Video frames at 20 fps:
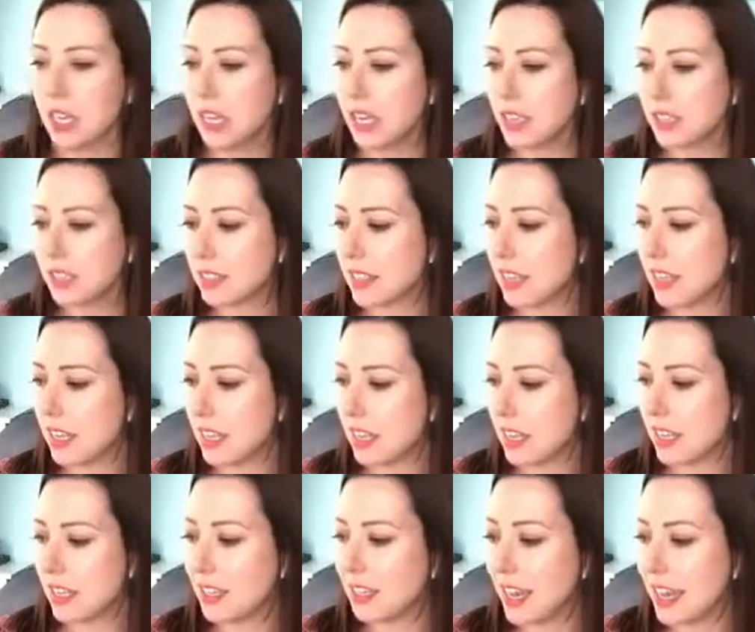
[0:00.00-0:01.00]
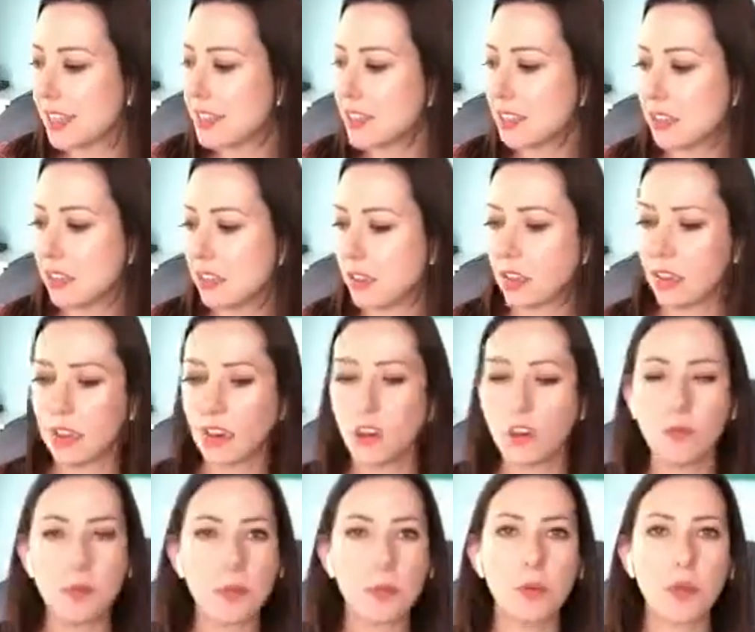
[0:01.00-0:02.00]
Is, yes, a lot
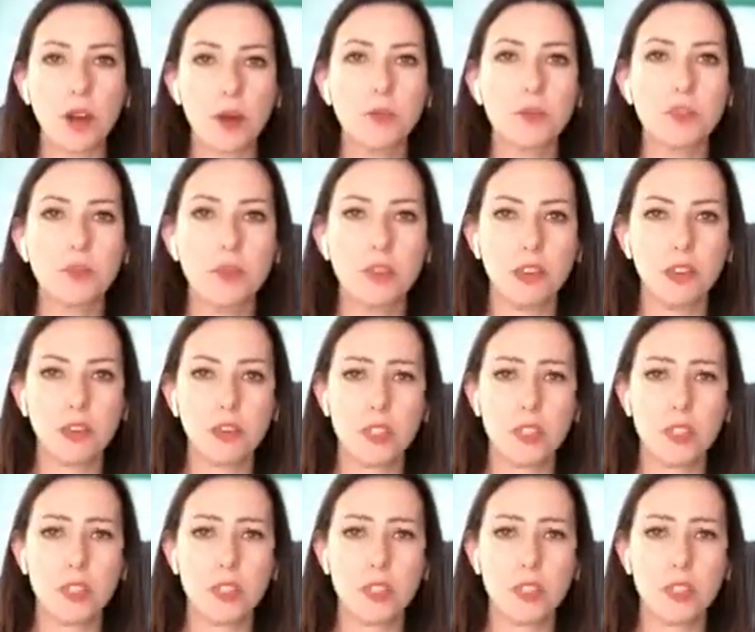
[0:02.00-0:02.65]
of people come to me